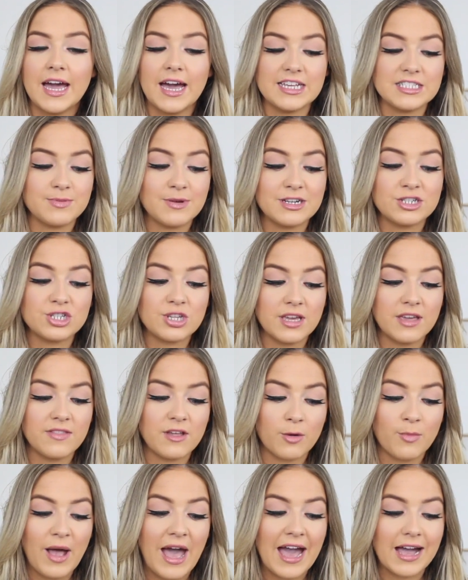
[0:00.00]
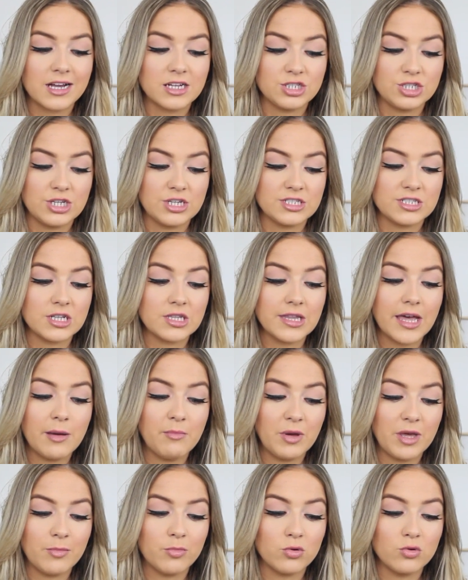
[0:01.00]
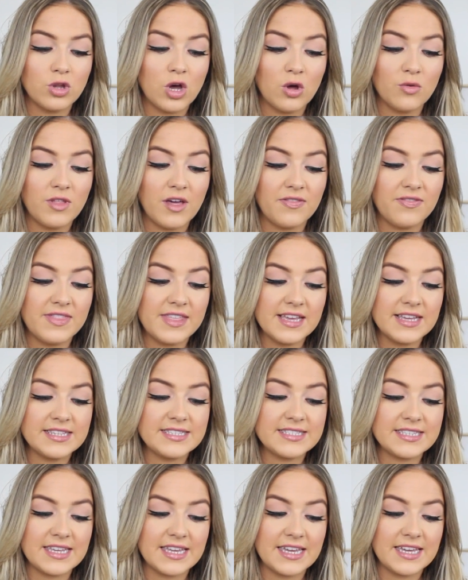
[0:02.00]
especially in their packaging, to let people know that this